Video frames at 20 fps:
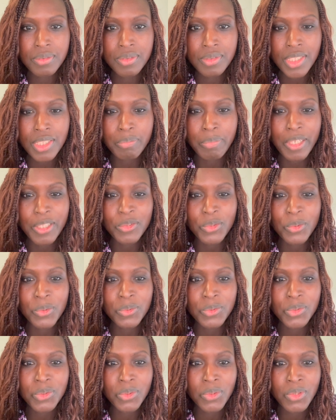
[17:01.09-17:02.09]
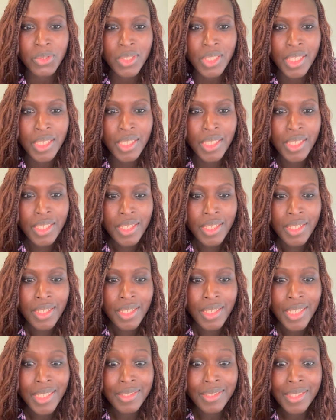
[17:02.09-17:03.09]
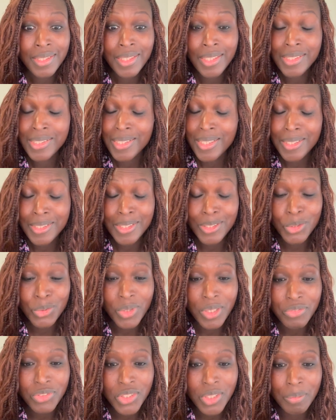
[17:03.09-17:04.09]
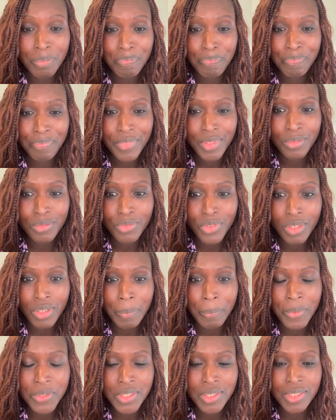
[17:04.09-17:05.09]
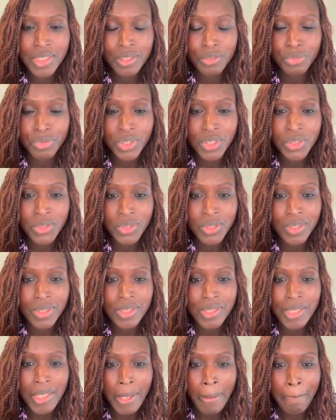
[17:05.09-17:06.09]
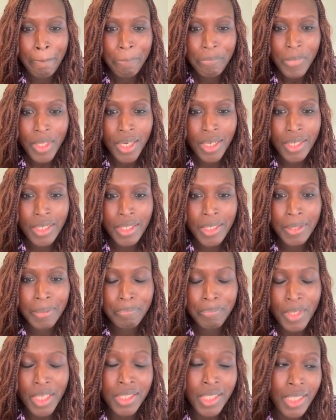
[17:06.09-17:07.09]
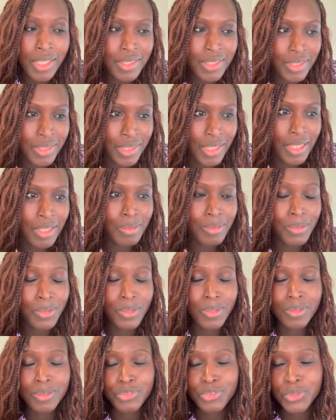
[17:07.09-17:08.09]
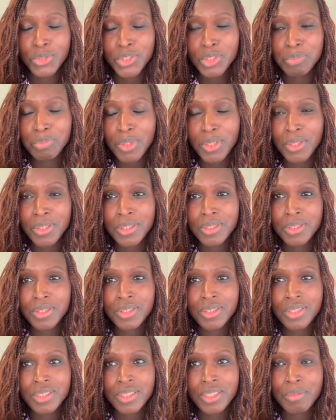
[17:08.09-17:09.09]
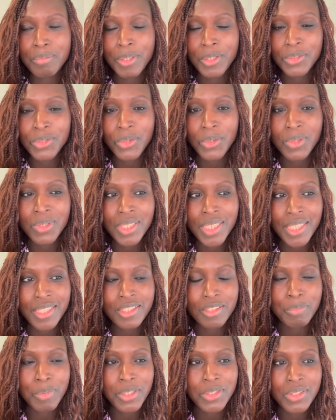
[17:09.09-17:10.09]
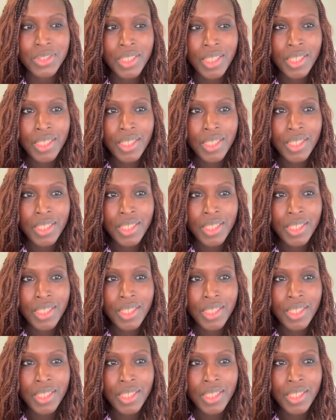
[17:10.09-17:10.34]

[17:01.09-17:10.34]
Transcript: get back the control. And then I started to have some very positive results. And I'll detail, of course, more about all that. But